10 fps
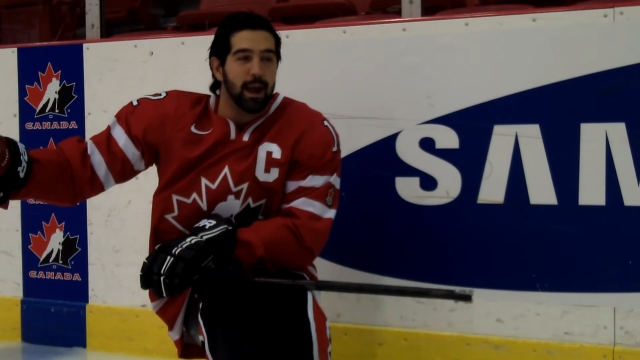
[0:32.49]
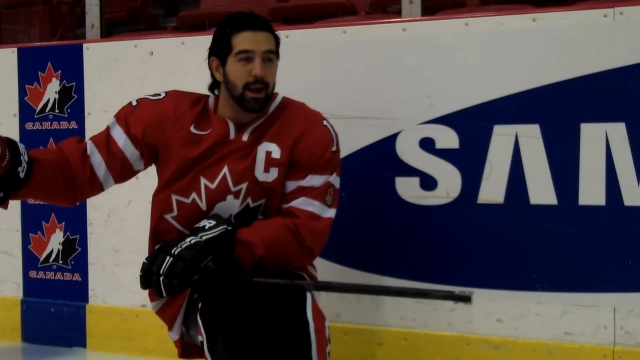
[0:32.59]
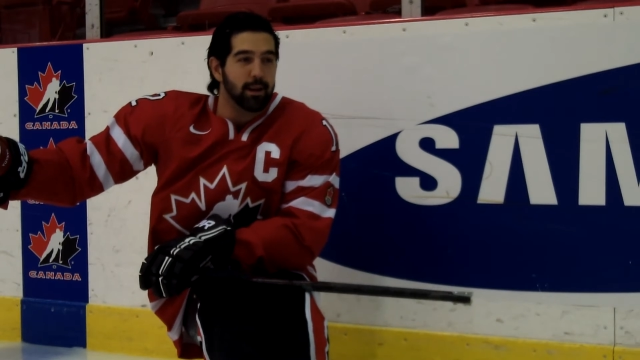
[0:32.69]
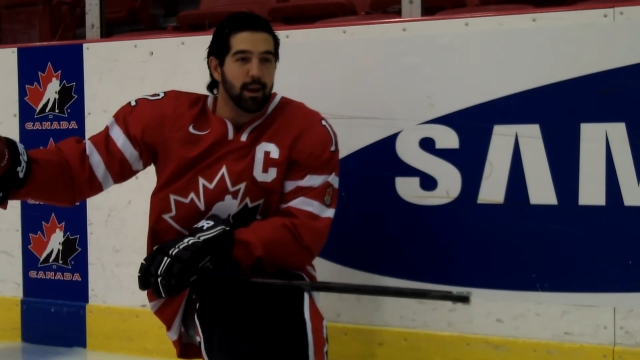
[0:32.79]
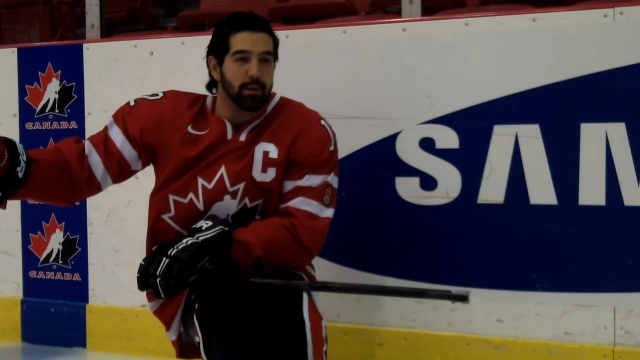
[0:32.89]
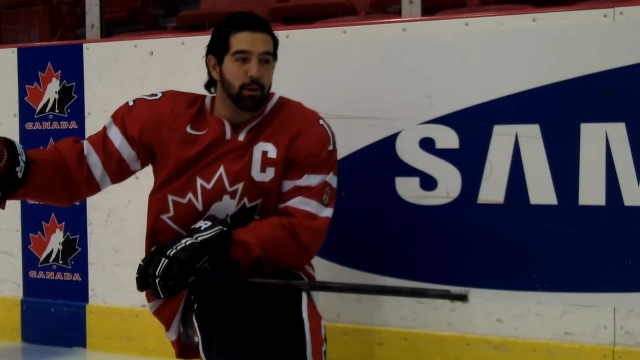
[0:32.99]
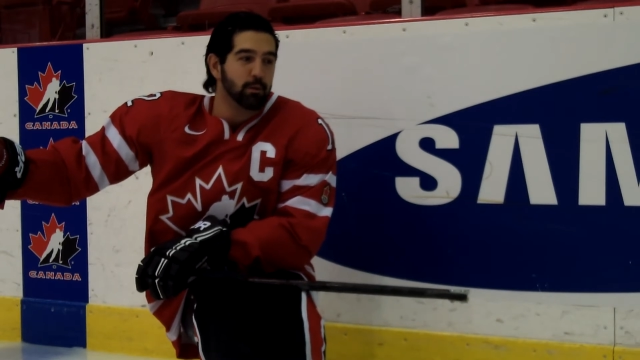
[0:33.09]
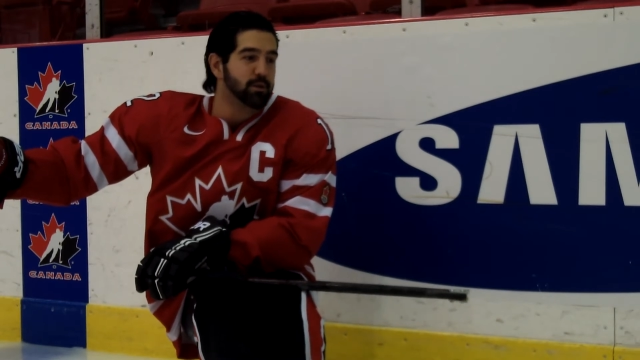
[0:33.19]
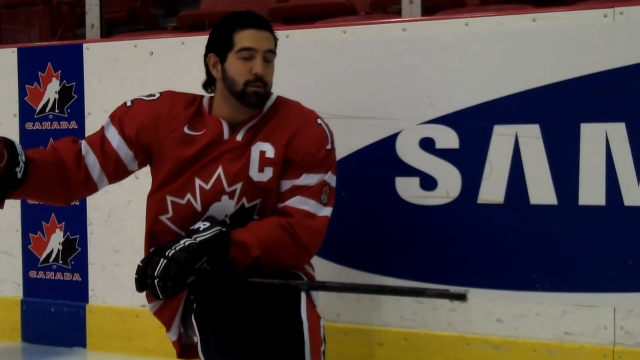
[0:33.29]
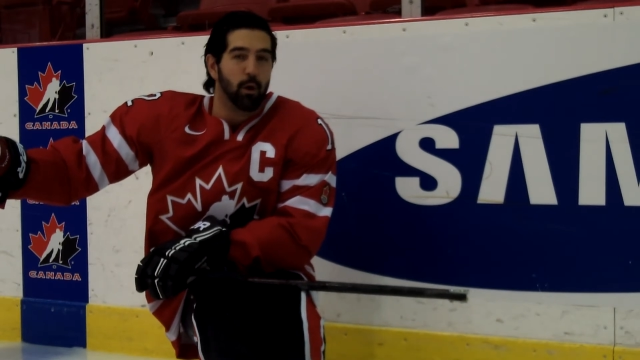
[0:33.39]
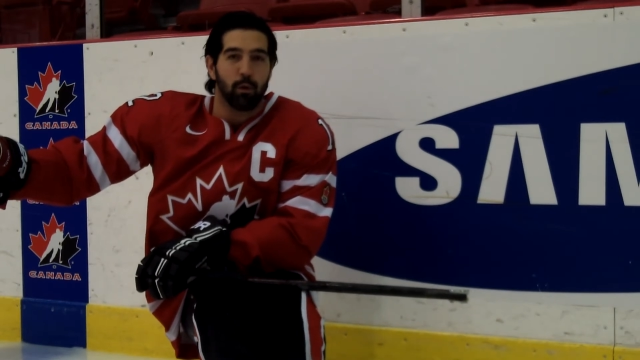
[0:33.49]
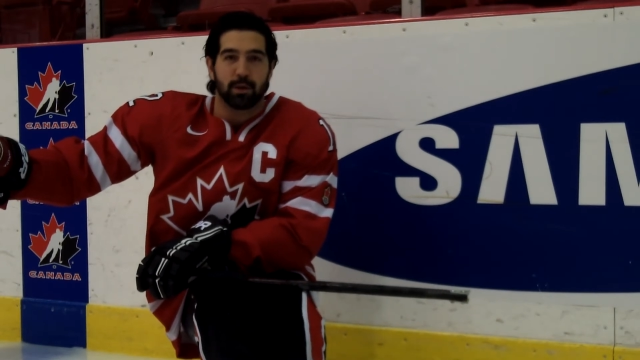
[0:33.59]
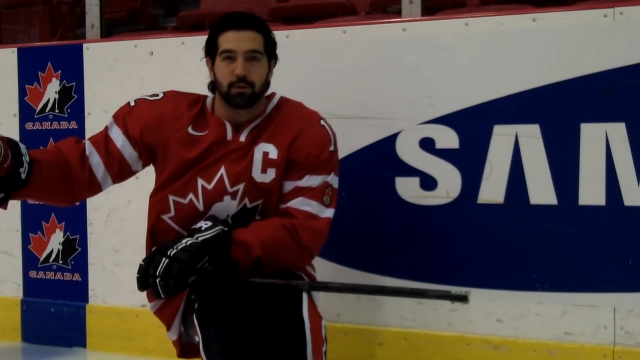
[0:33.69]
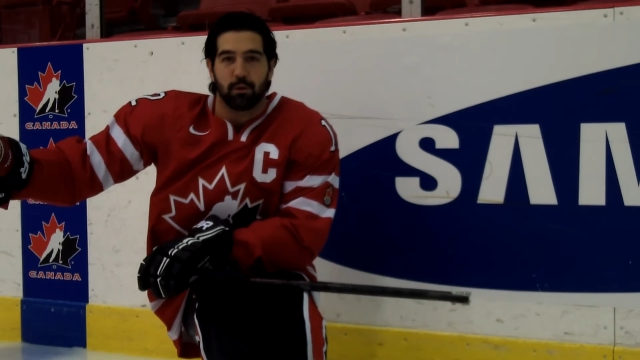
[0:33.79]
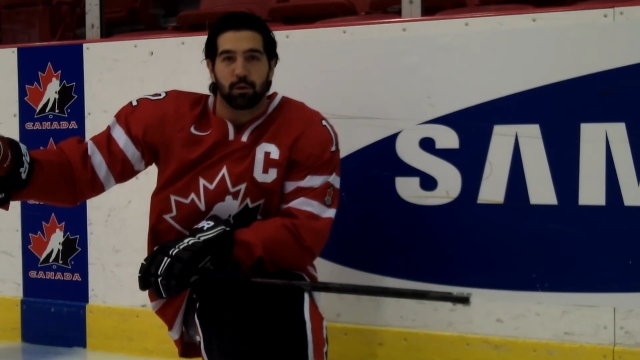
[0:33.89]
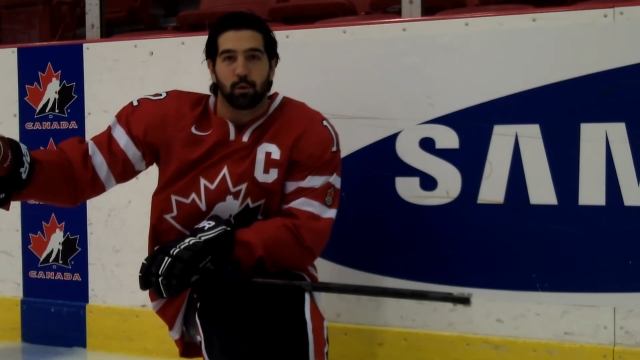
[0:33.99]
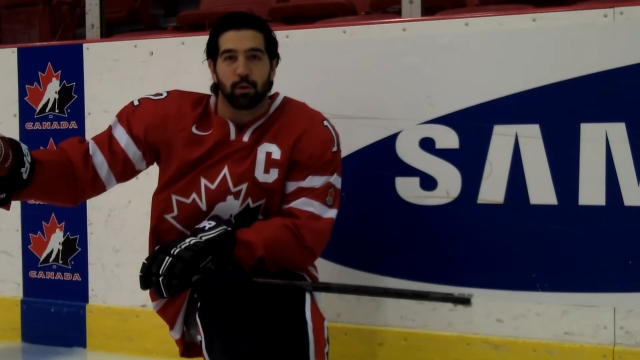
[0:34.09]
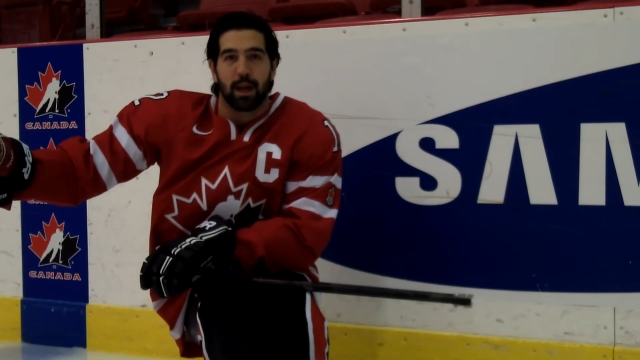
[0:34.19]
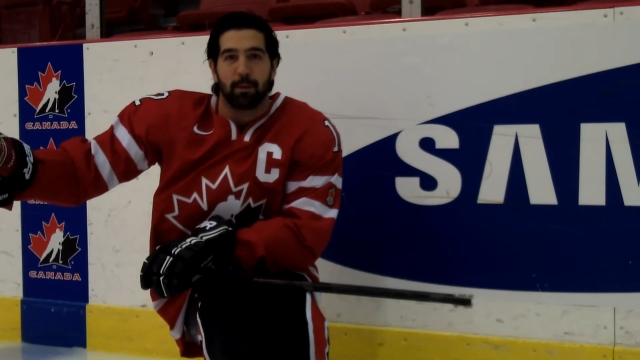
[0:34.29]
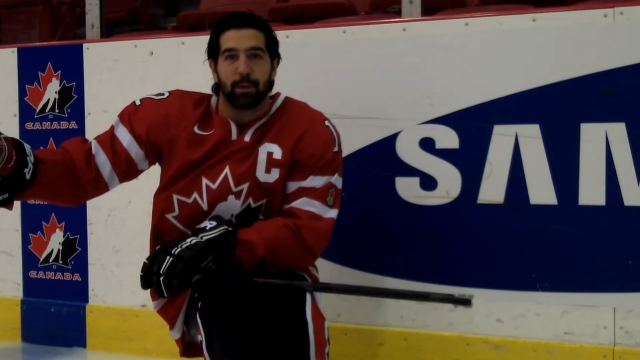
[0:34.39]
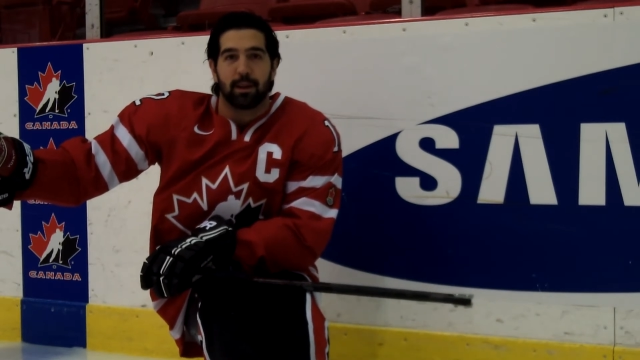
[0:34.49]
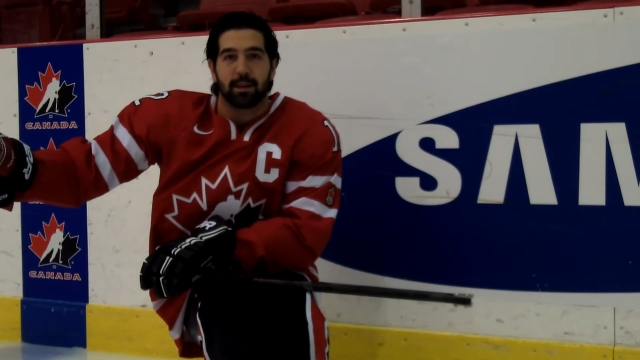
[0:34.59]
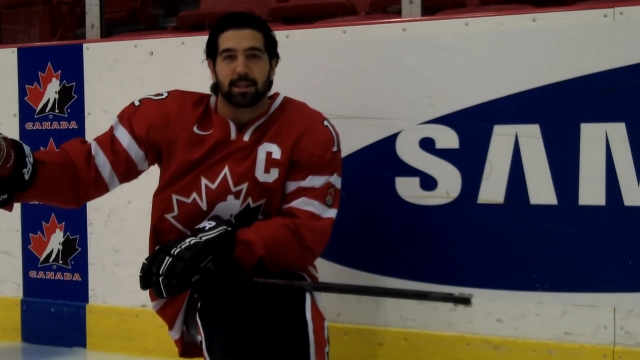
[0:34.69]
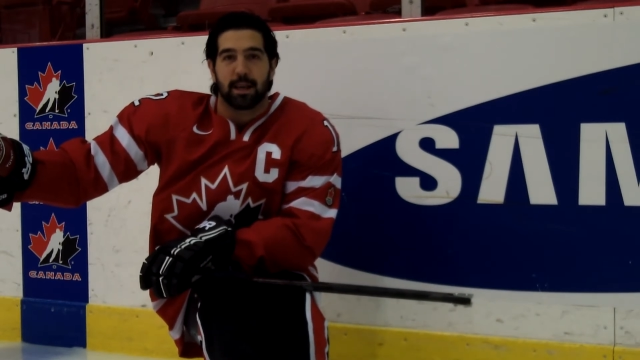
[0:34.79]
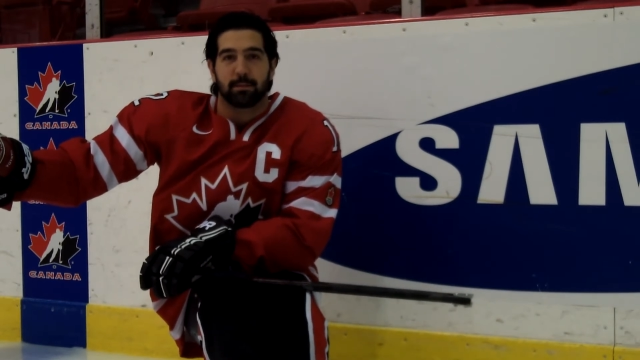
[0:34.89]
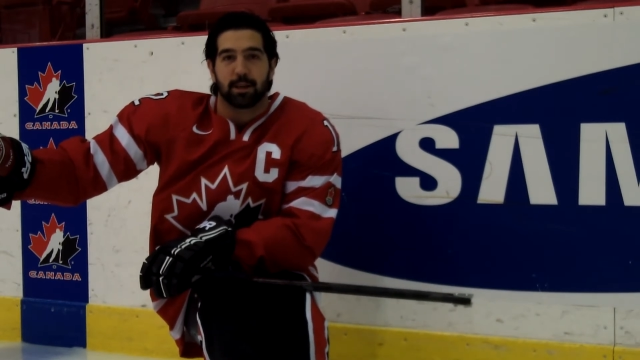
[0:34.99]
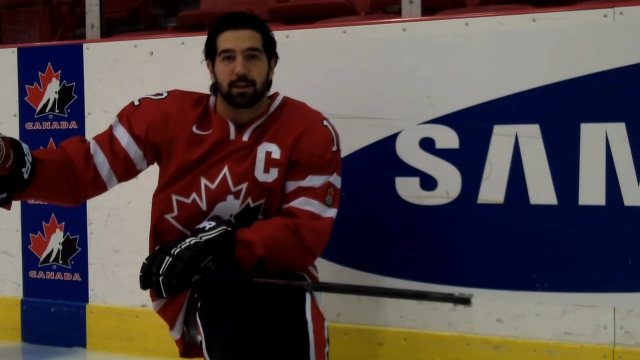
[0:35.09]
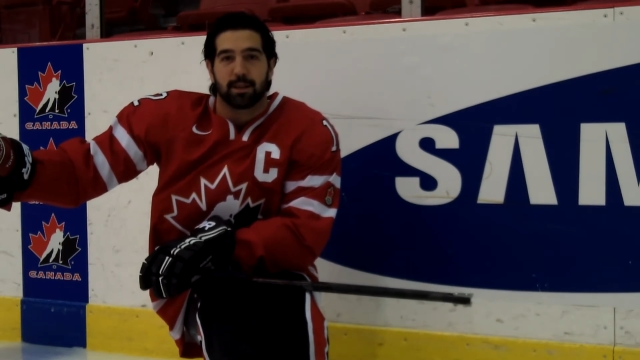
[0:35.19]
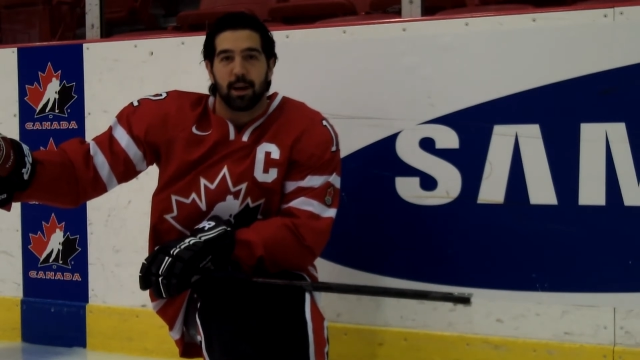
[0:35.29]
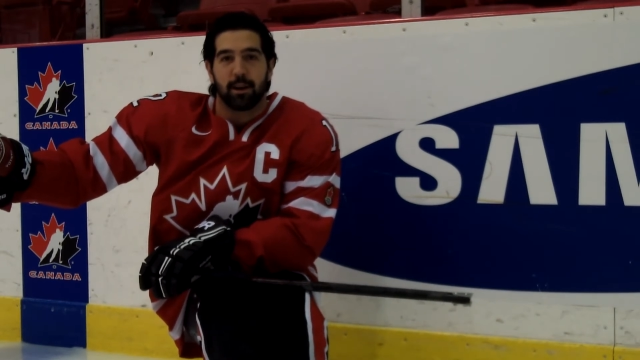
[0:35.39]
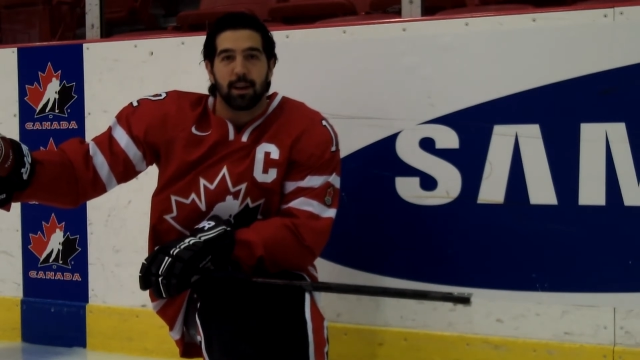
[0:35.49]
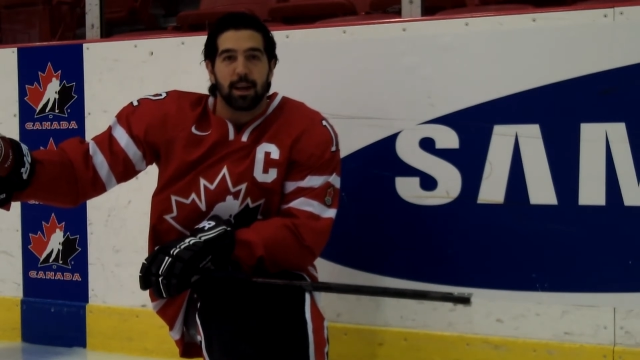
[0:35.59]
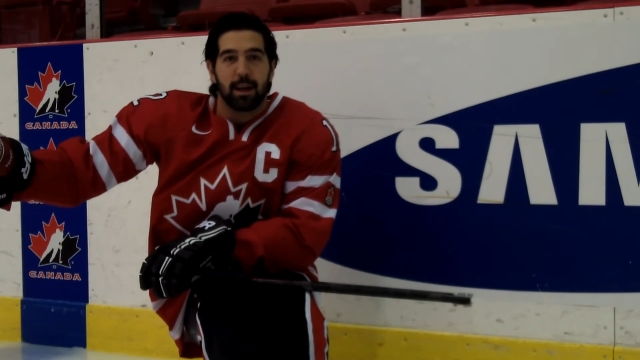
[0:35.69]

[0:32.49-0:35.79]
And uh, the Notes from Home is a really cool campaign that Samsung's done.